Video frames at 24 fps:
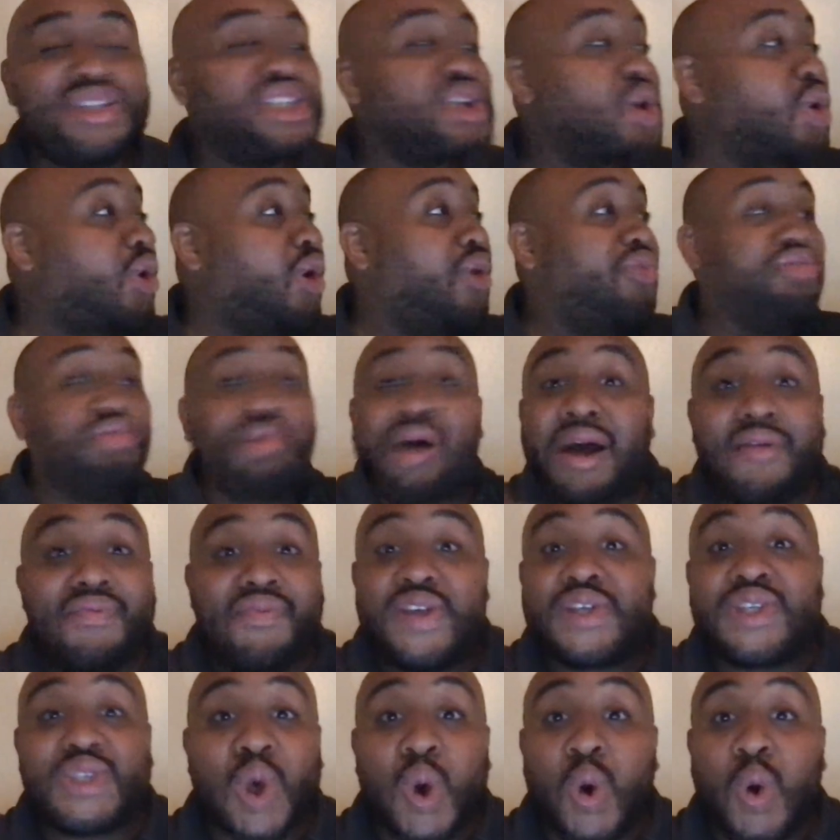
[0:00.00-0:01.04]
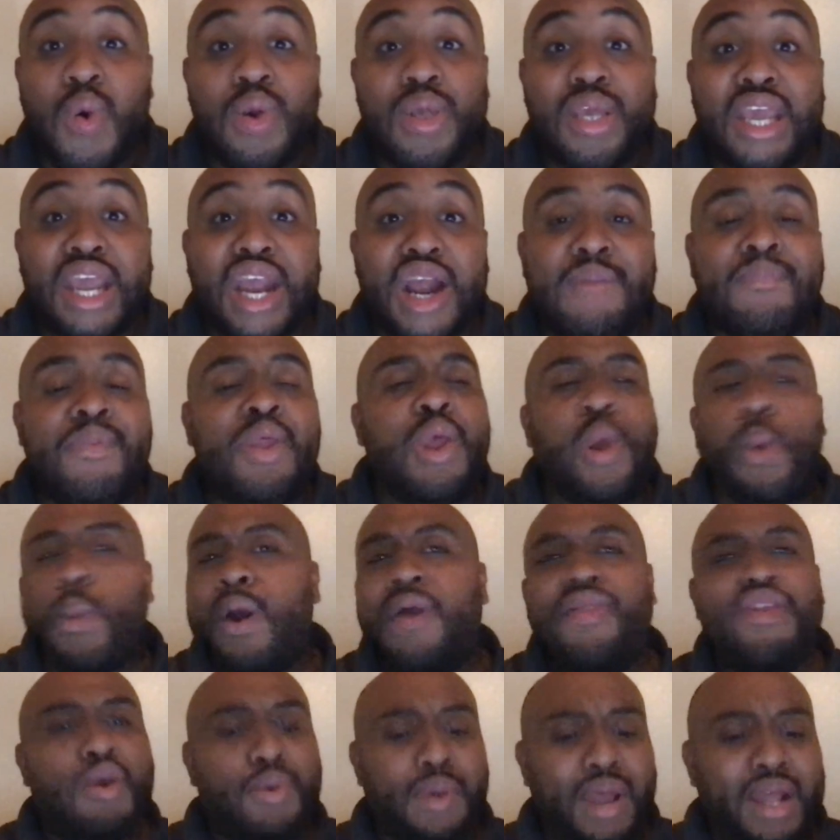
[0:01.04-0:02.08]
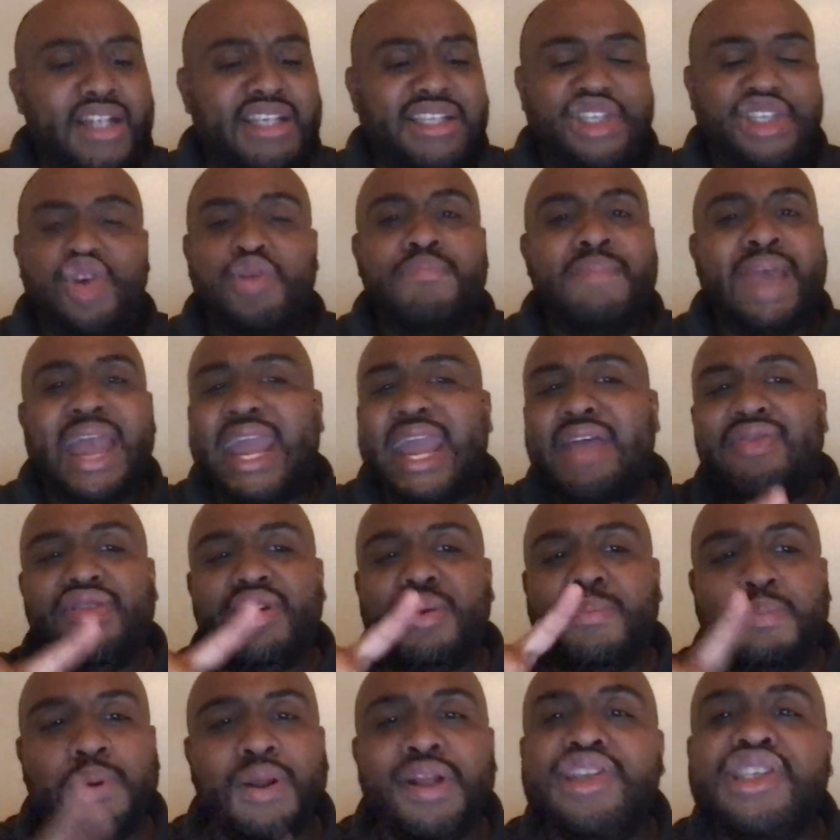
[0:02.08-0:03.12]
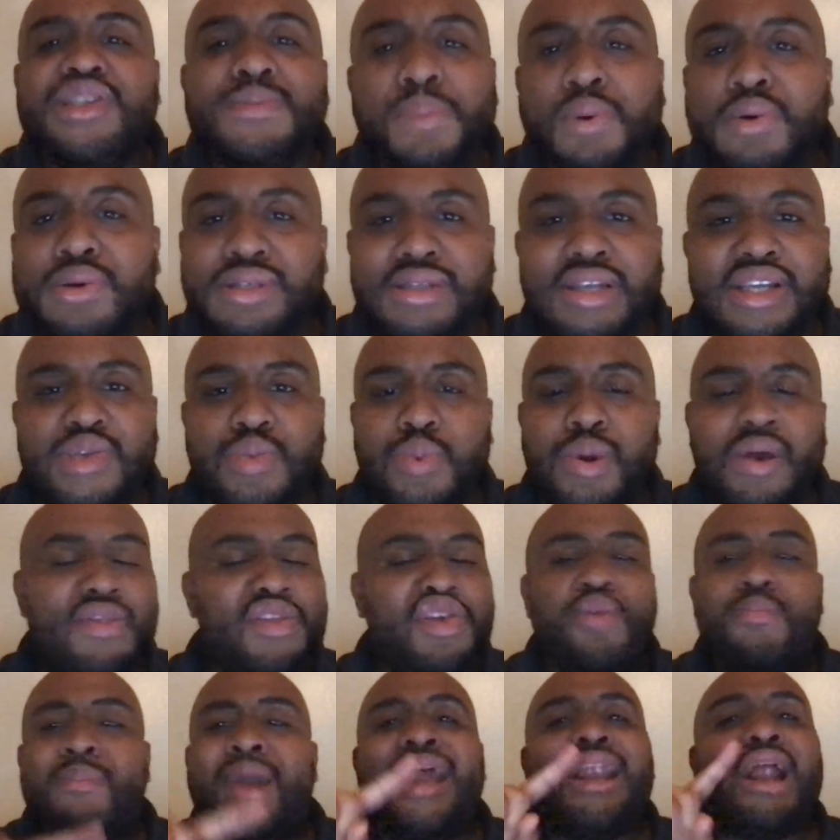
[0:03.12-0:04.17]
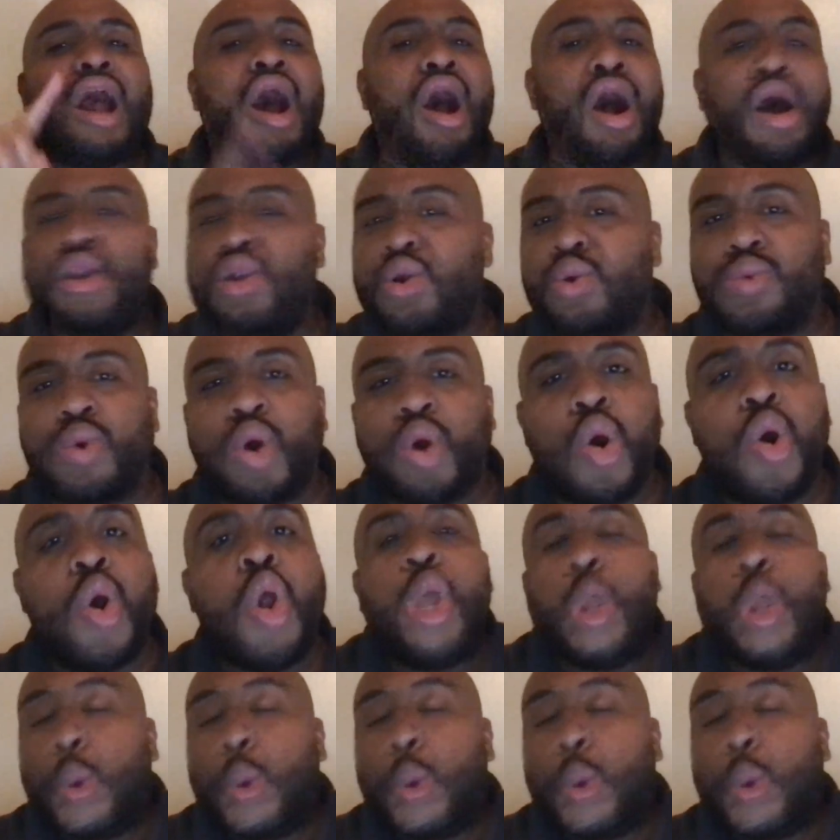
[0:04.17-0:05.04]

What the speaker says: So throughout this whole year, whether it's you making the principals list, whether you made honor roll,